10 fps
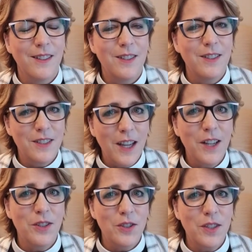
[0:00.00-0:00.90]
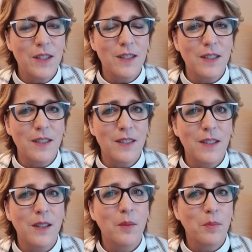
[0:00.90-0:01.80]
to say to
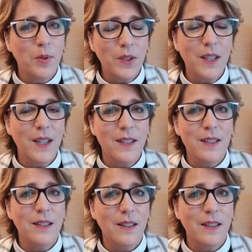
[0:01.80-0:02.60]
Jesus, "Please